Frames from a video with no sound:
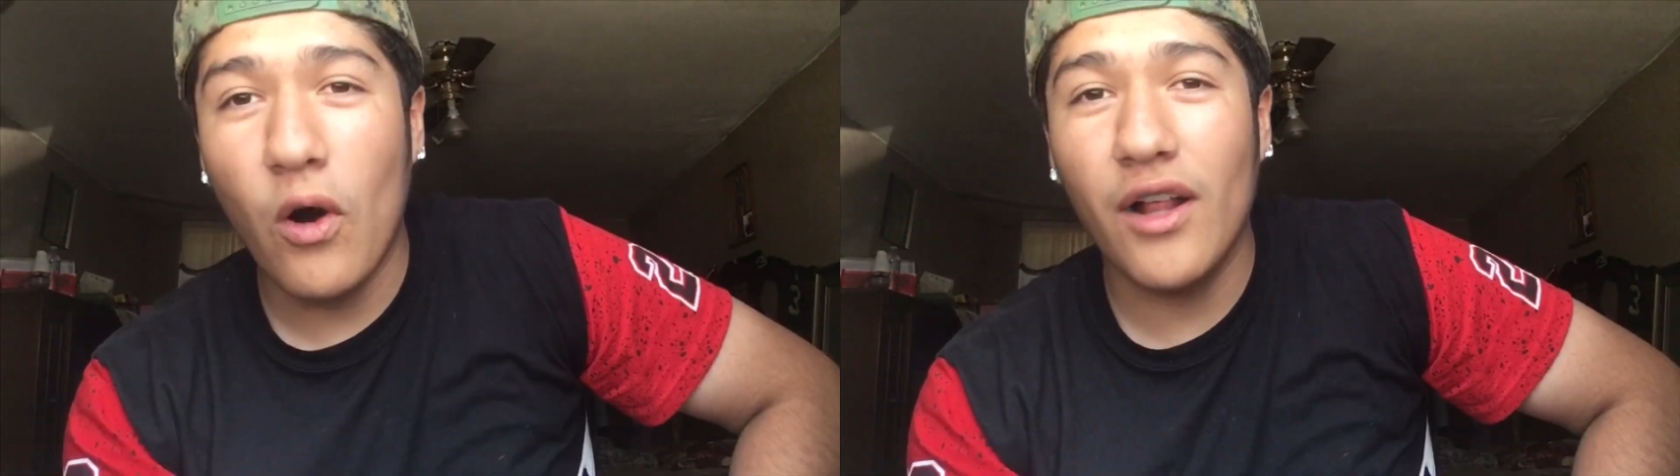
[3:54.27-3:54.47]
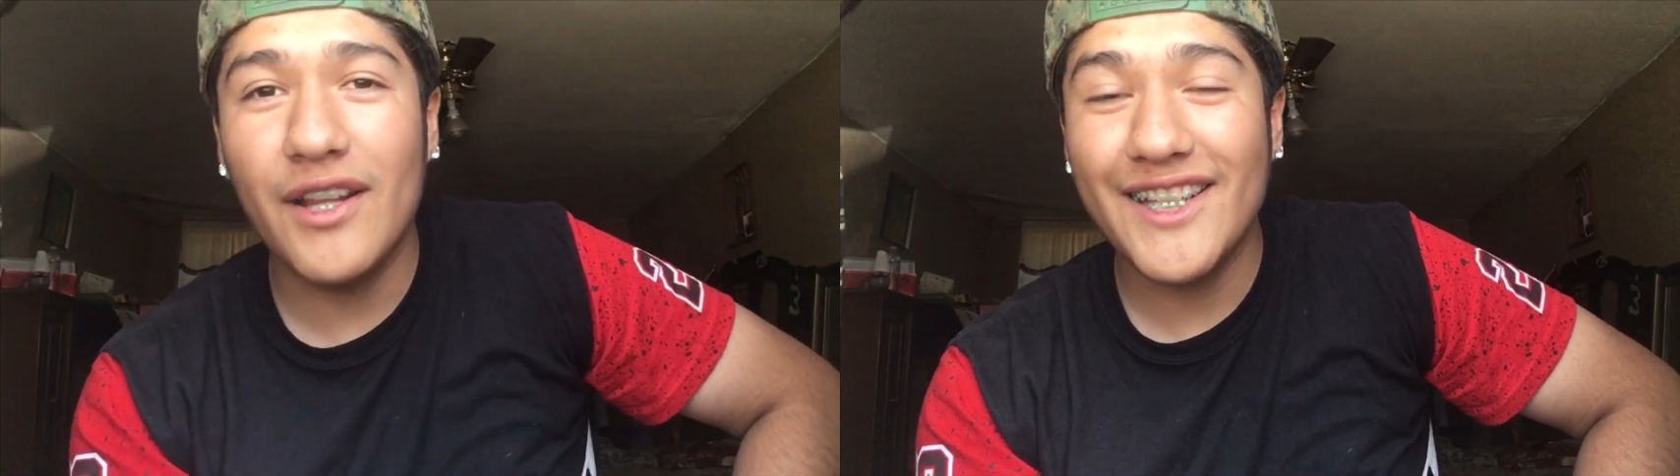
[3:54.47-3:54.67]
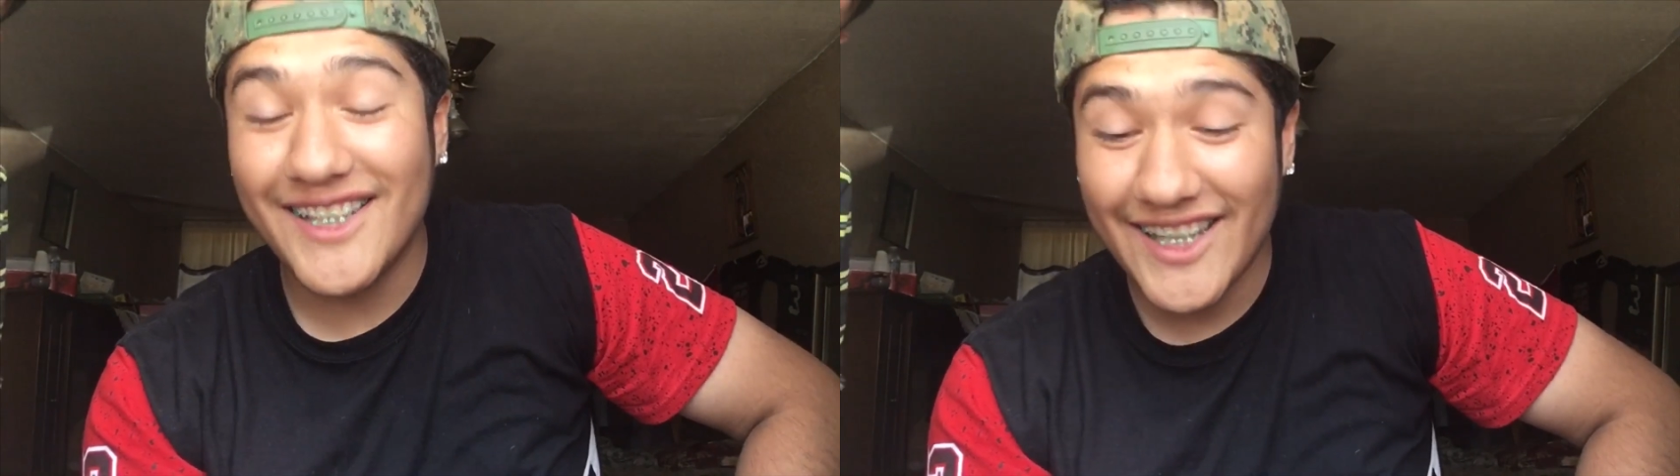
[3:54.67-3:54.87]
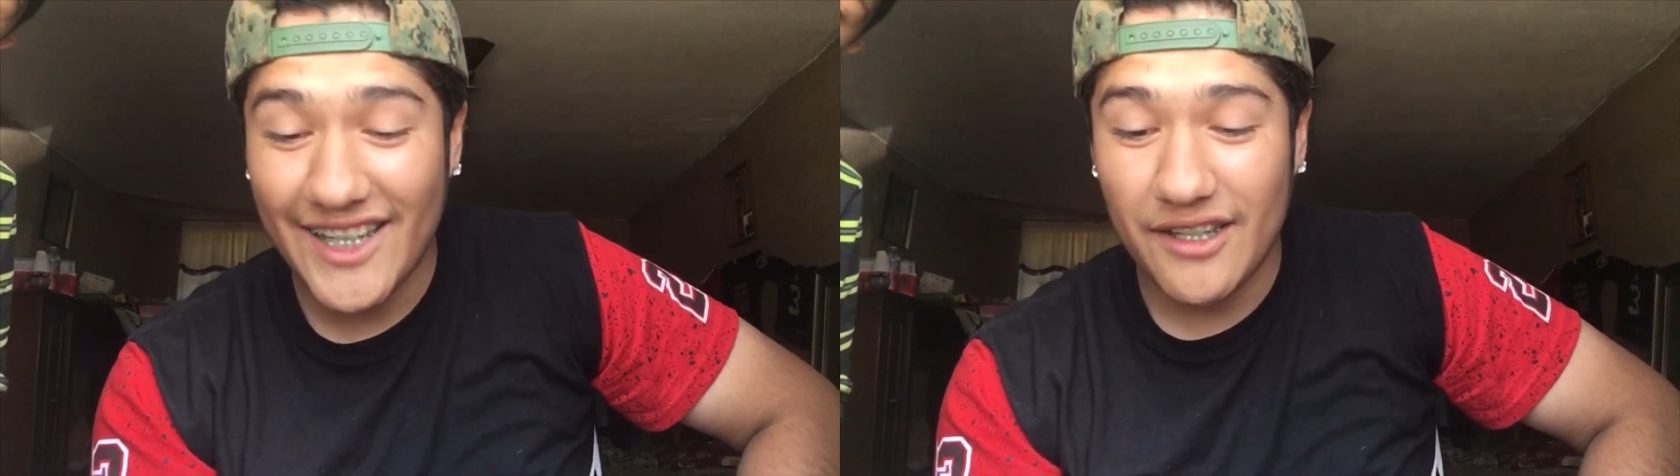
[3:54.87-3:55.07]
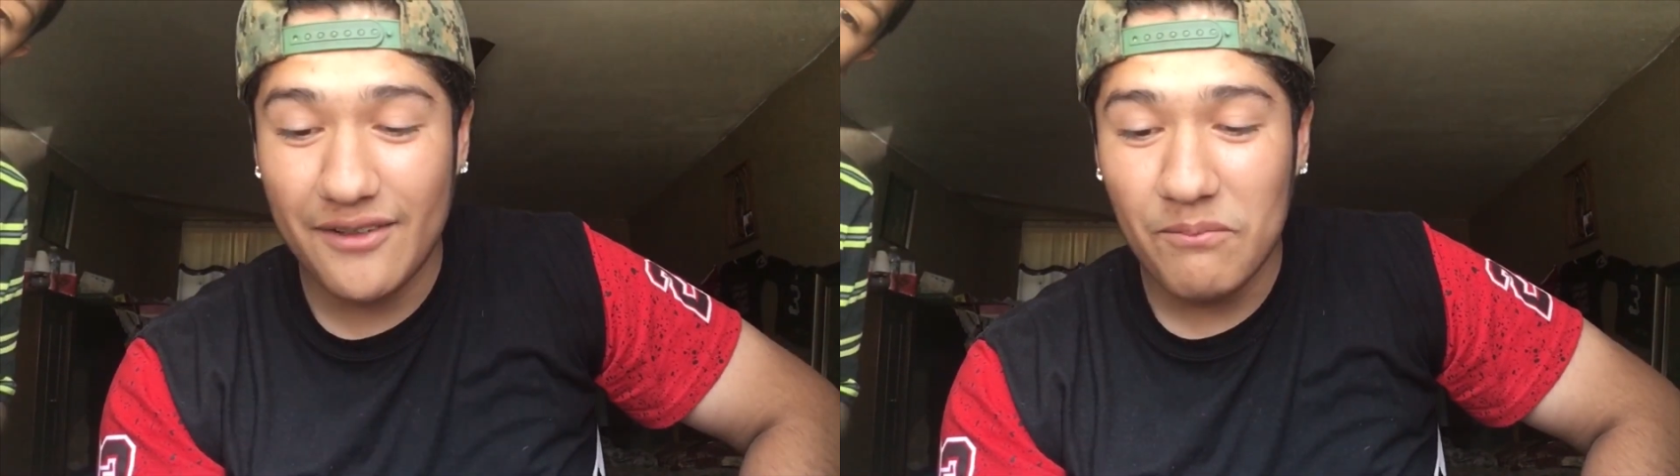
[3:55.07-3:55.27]

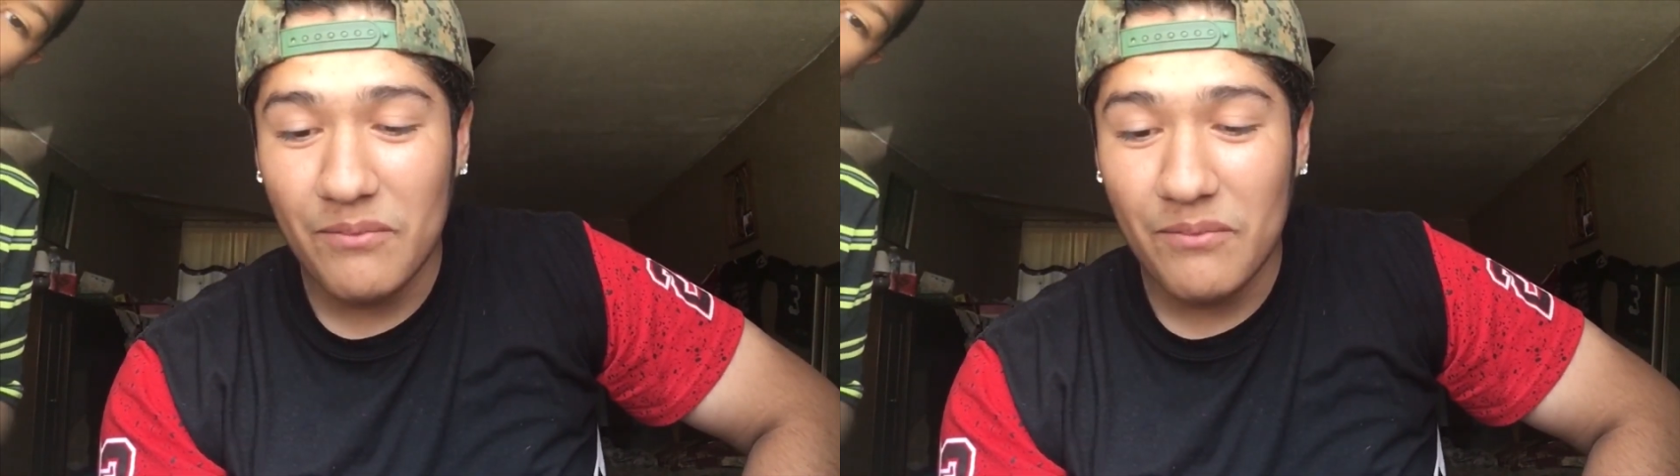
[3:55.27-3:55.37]
quality,